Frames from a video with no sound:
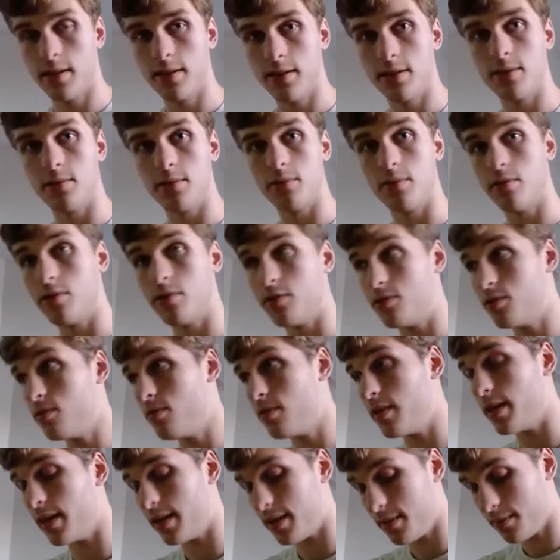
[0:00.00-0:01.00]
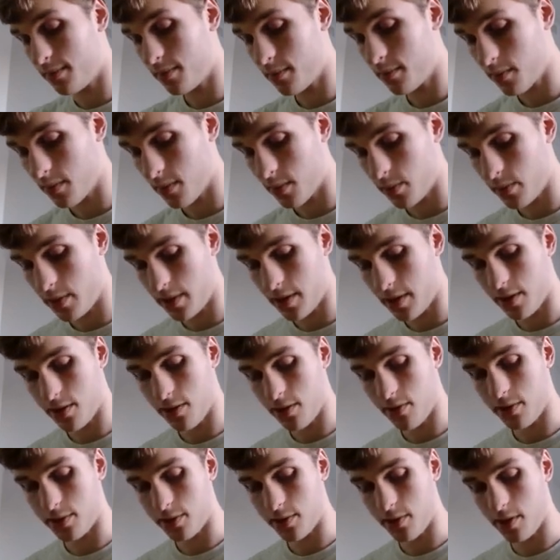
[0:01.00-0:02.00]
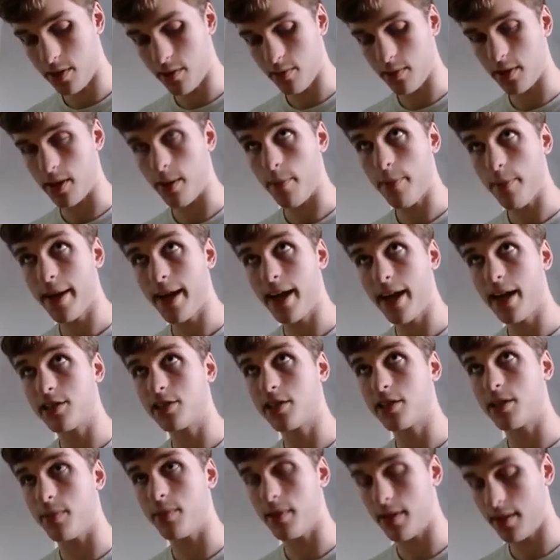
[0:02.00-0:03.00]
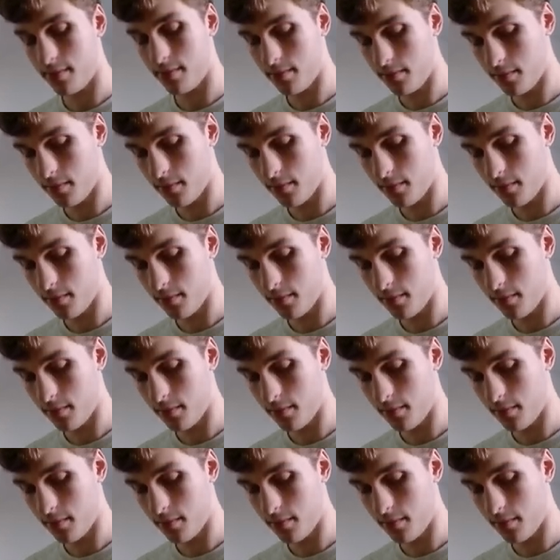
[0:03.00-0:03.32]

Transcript: So in order to do that, what you need to do is you need to run the patch command